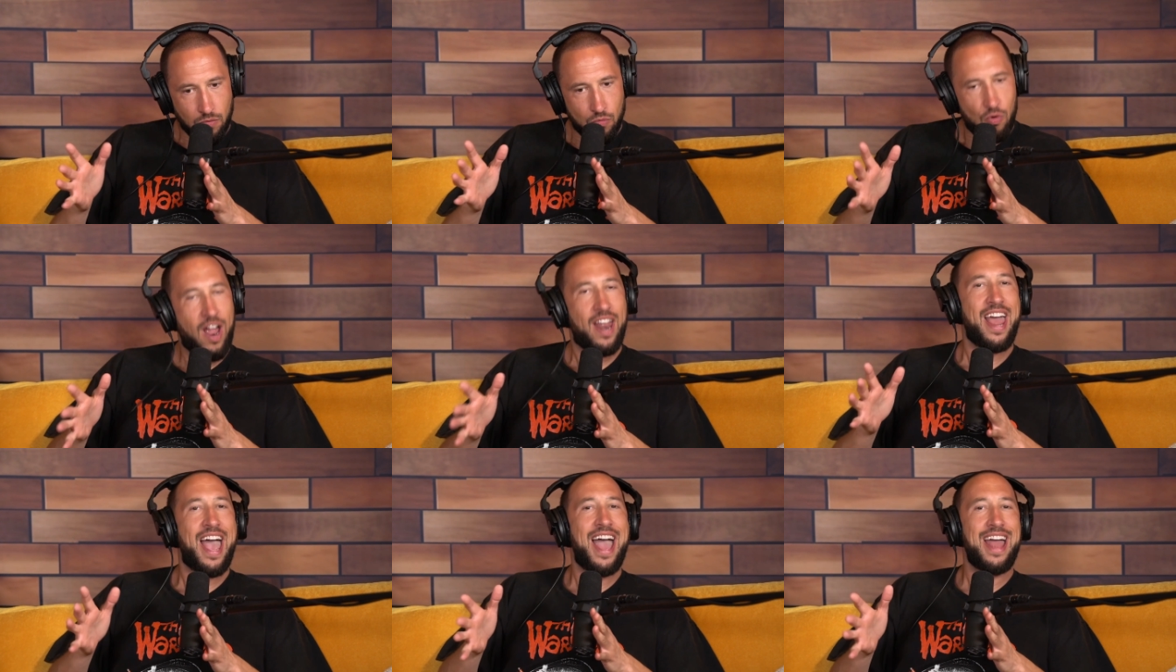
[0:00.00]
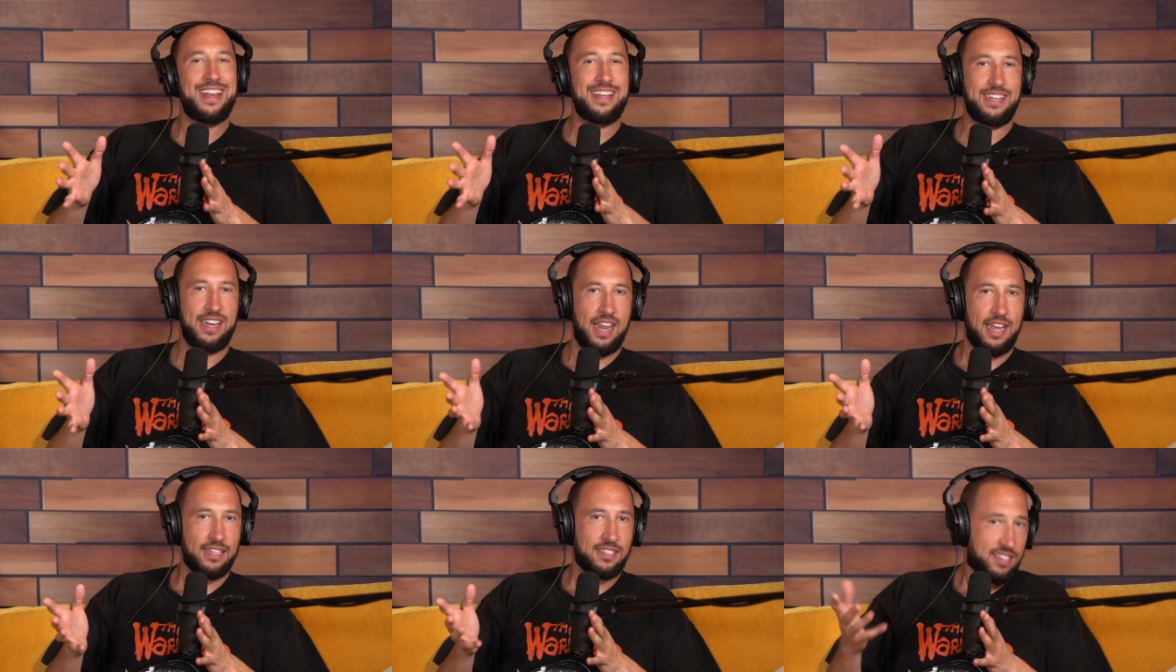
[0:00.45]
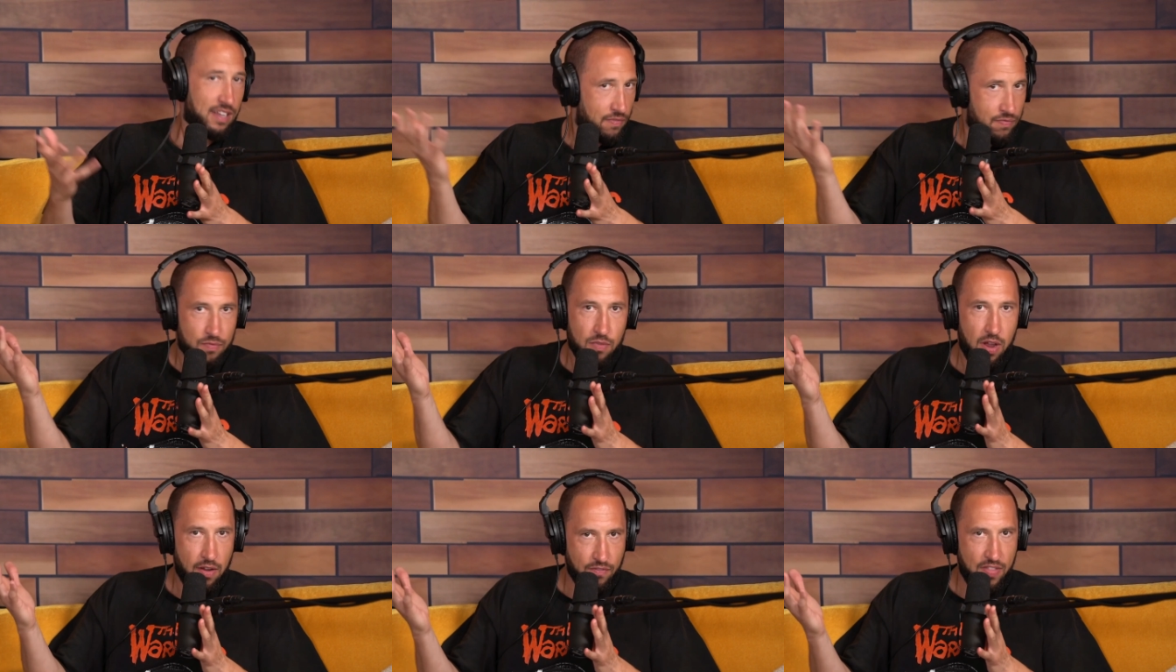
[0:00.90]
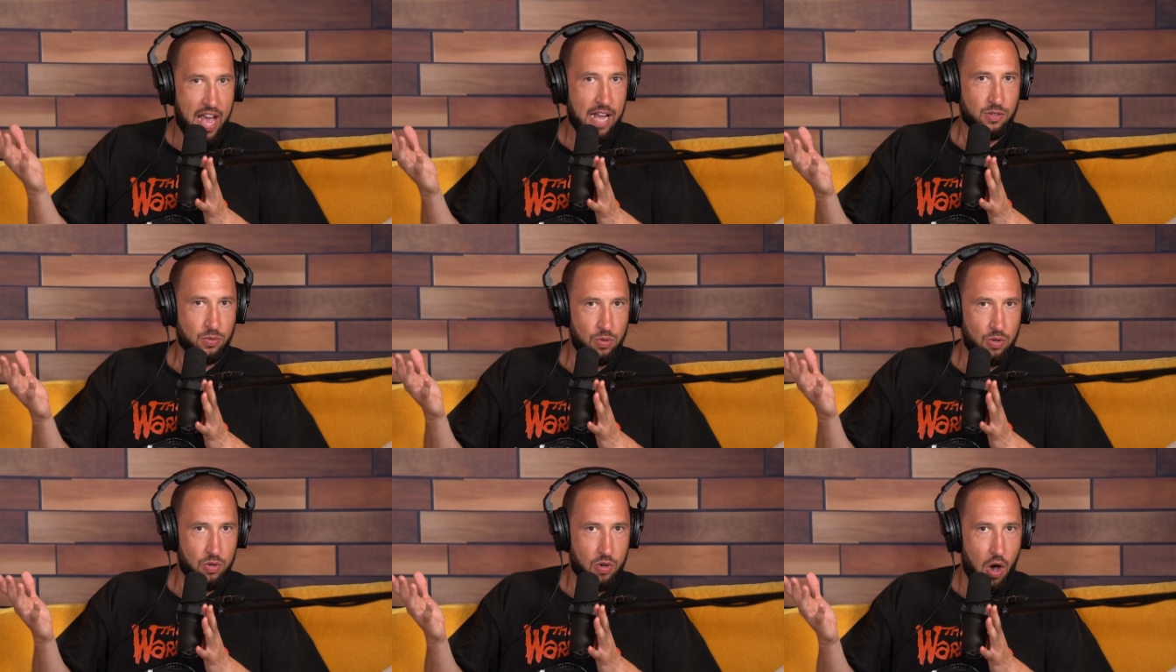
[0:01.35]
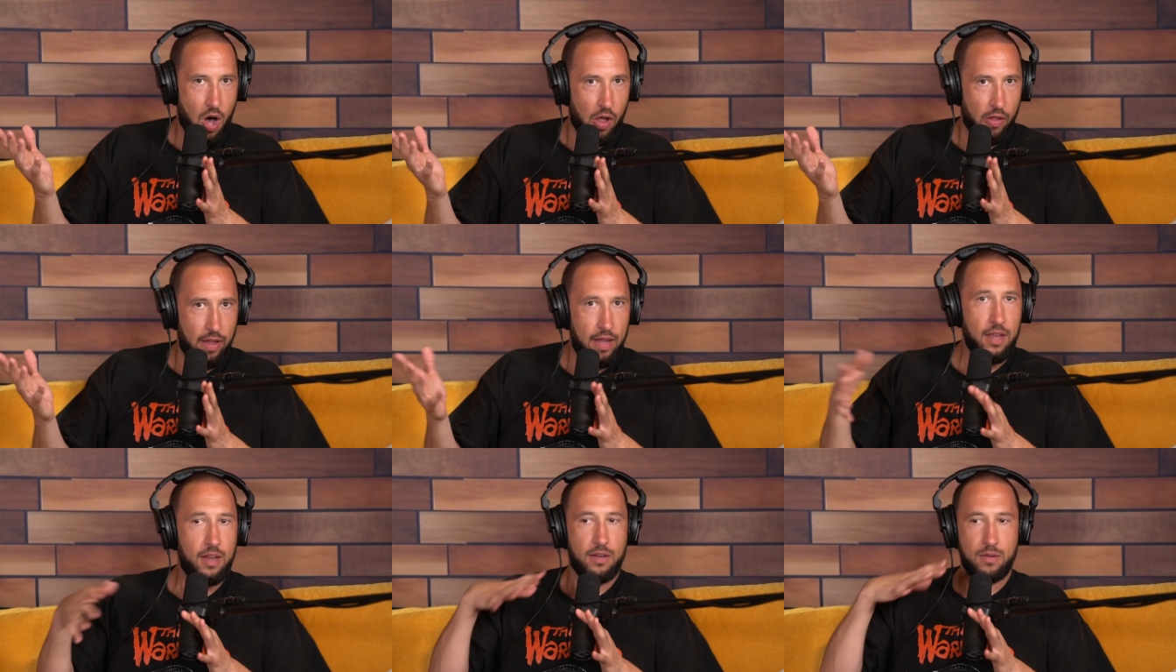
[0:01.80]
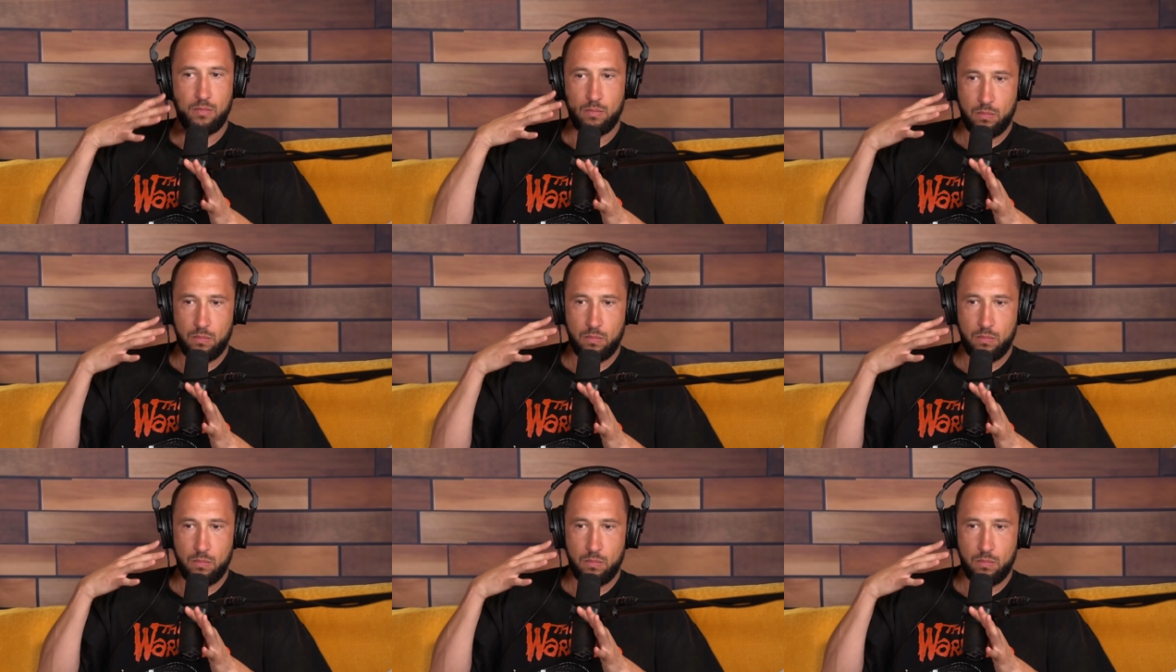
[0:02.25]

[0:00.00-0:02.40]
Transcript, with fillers: redheadedness, if if that's what you call it.